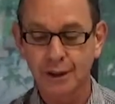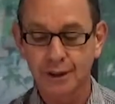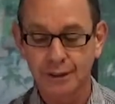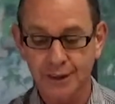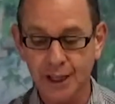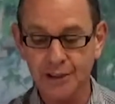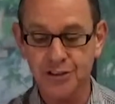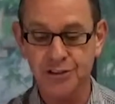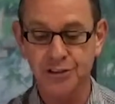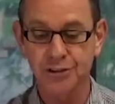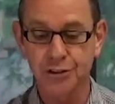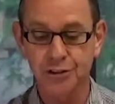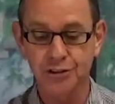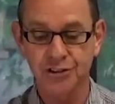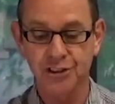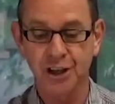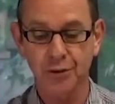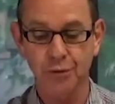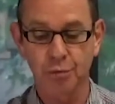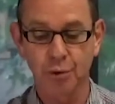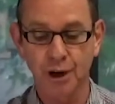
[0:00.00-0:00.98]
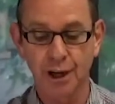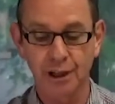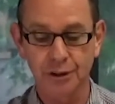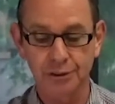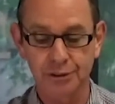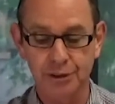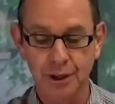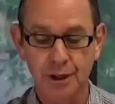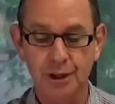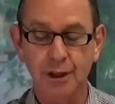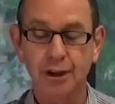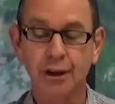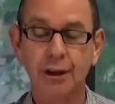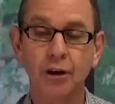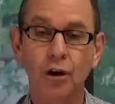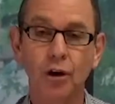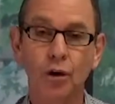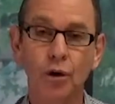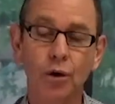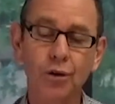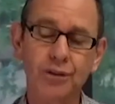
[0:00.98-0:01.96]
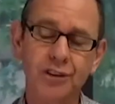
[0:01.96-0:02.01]
That's New South Wales.
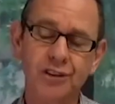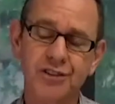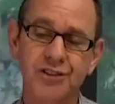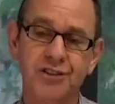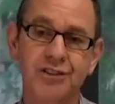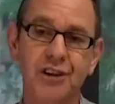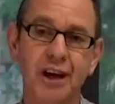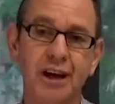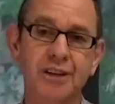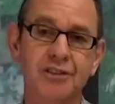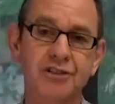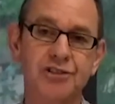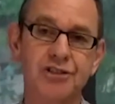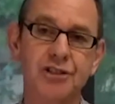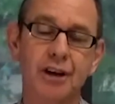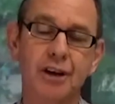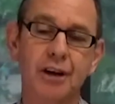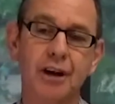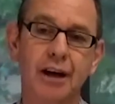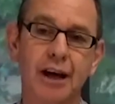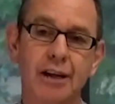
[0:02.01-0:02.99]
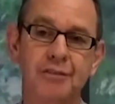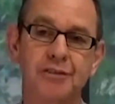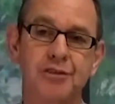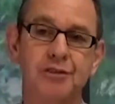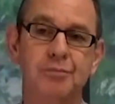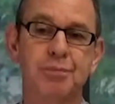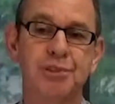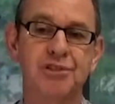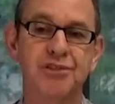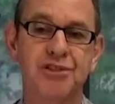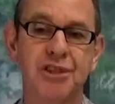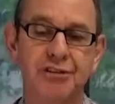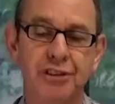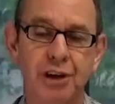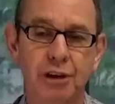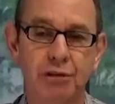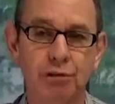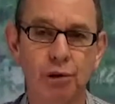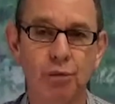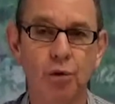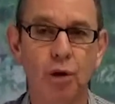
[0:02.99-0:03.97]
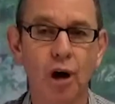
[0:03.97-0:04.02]
All the states have specific
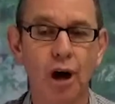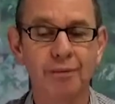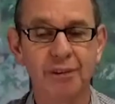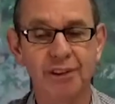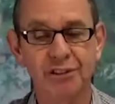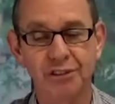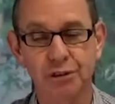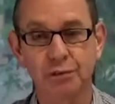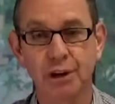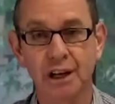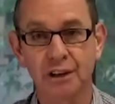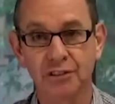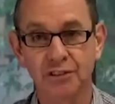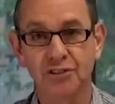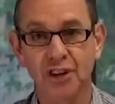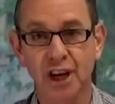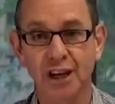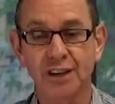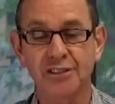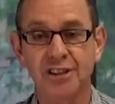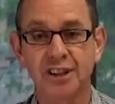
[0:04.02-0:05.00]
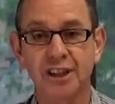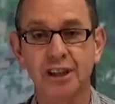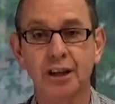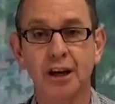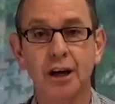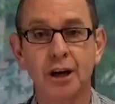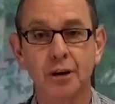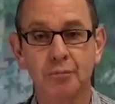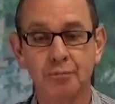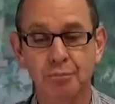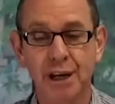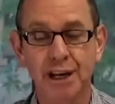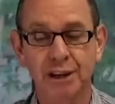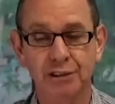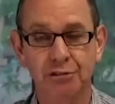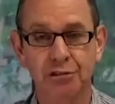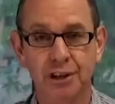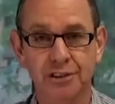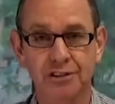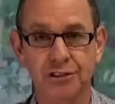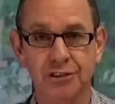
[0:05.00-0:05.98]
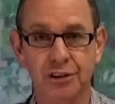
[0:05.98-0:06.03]
requirements around dating bare
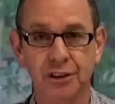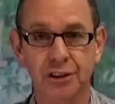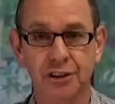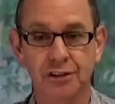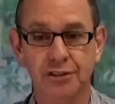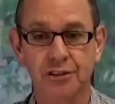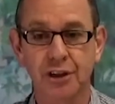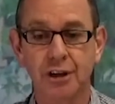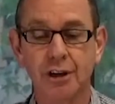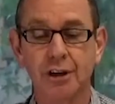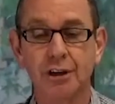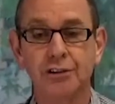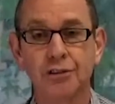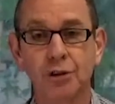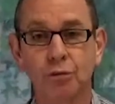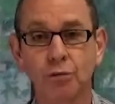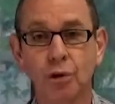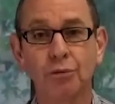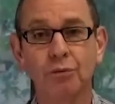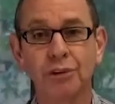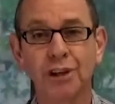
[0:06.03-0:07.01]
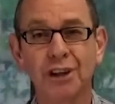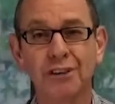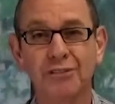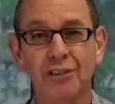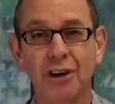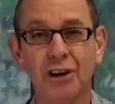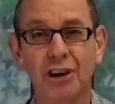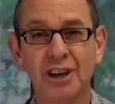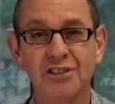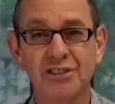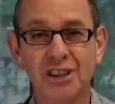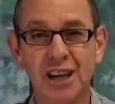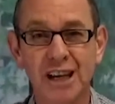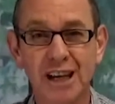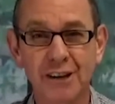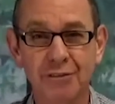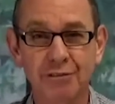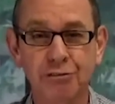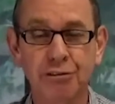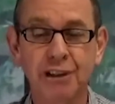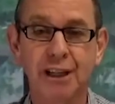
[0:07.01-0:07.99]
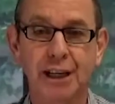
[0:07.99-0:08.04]
trust deeds. So what we advise
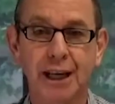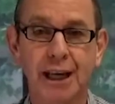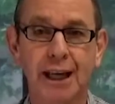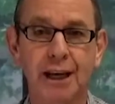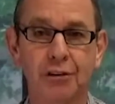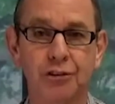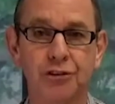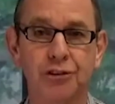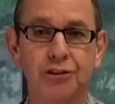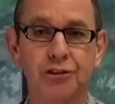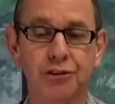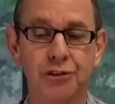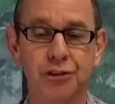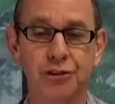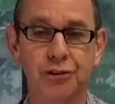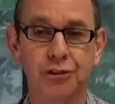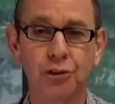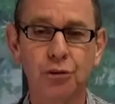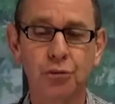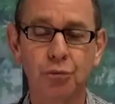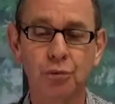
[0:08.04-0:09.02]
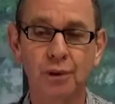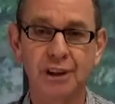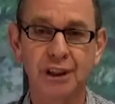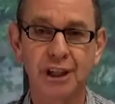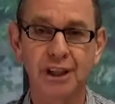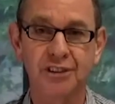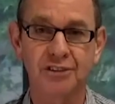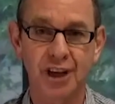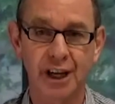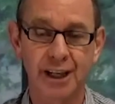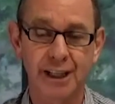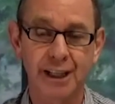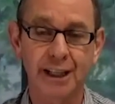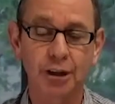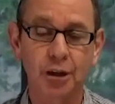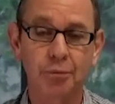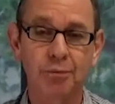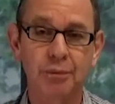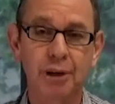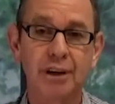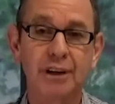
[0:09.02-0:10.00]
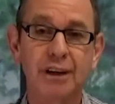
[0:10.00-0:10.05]
every accountant to do when they're dating
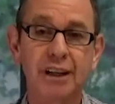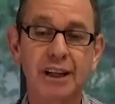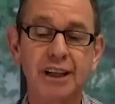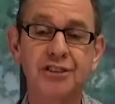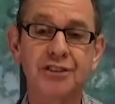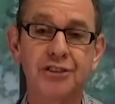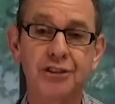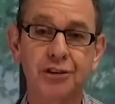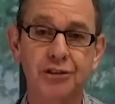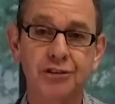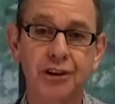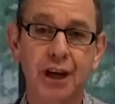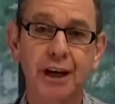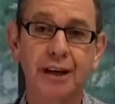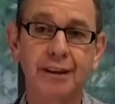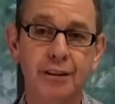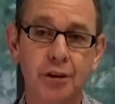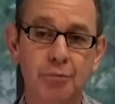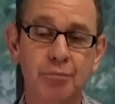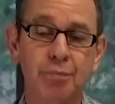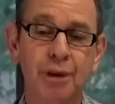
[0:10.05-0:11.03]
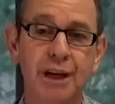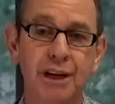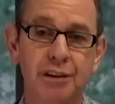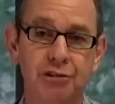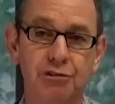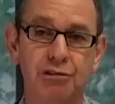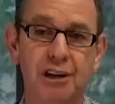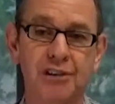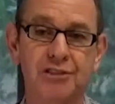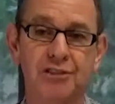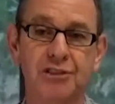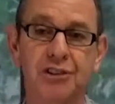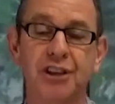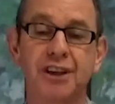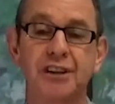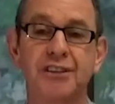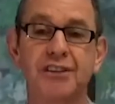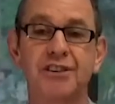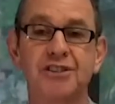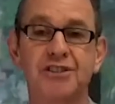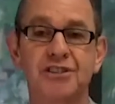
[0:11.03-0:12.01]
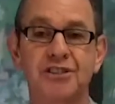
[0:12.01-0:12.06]
them is to date the bare trust
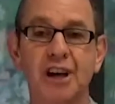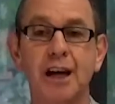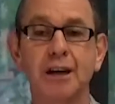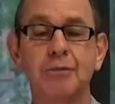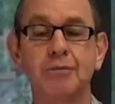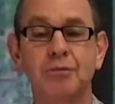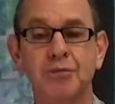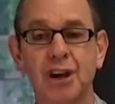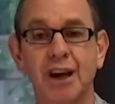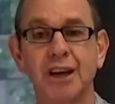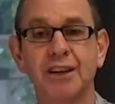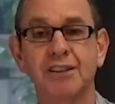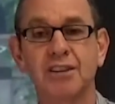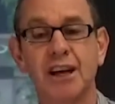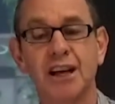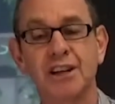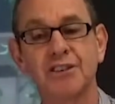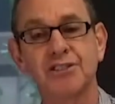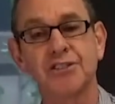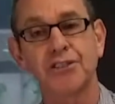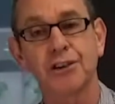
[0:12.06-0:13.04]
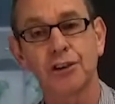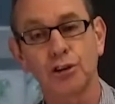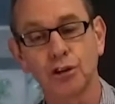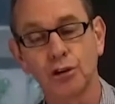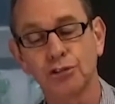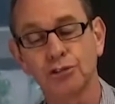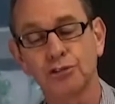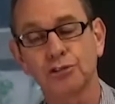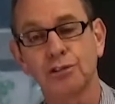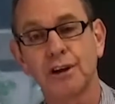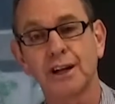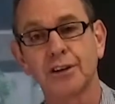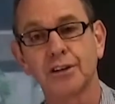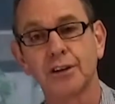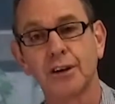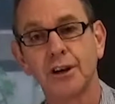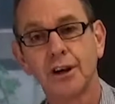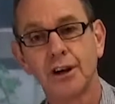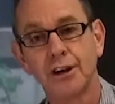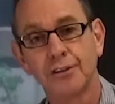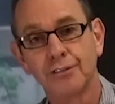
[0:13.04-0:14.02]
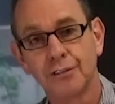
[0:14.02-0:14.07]
deed the same date as the contract
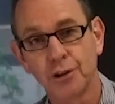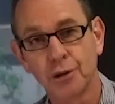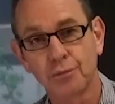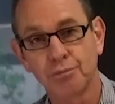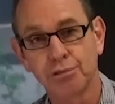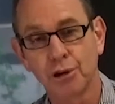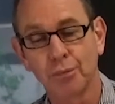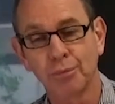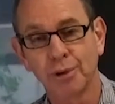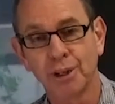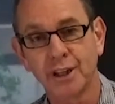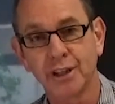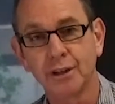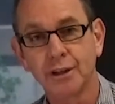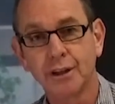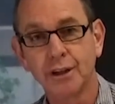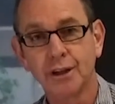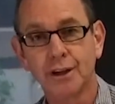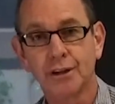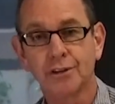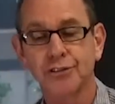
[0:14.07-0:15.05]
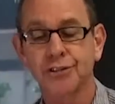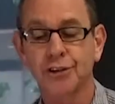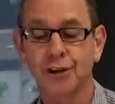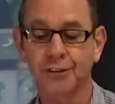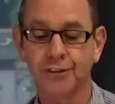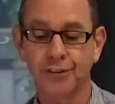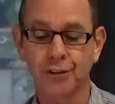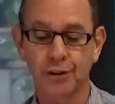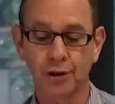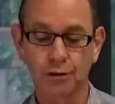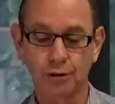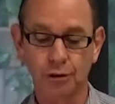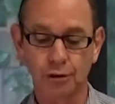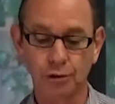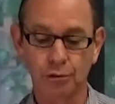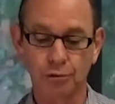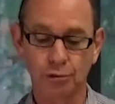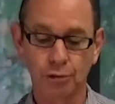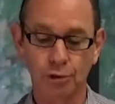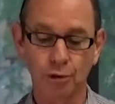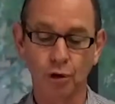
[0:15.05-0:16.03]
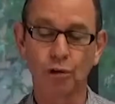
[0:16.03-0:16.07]
for the property. So if the
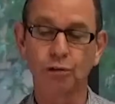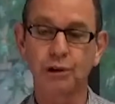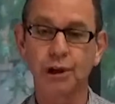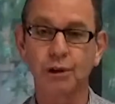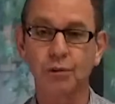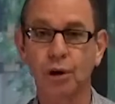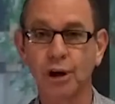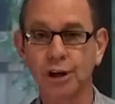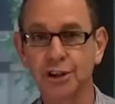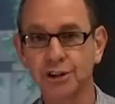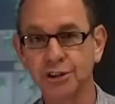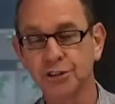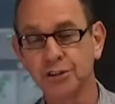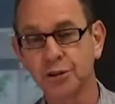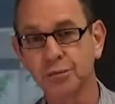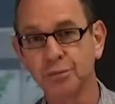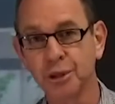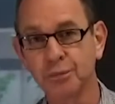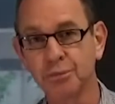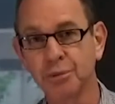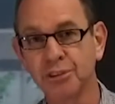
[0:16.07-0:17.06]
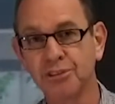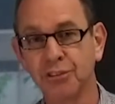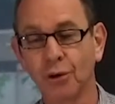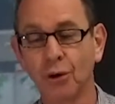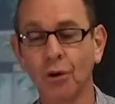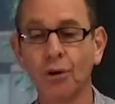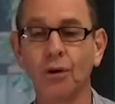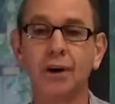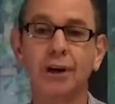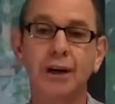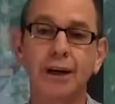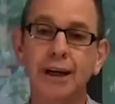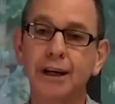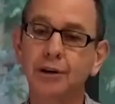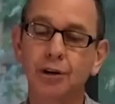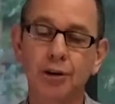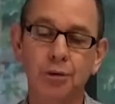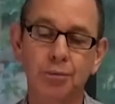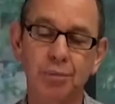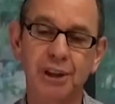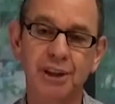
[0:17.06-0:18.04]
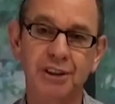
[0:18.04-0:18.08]
law requires you to be before, it could
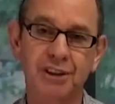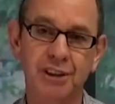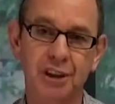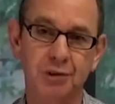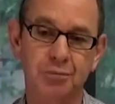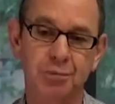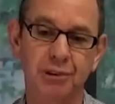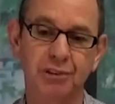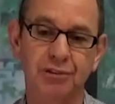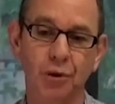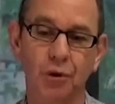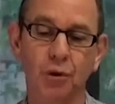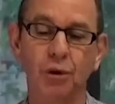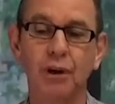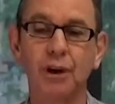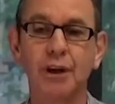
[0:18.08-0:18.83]
have been just before.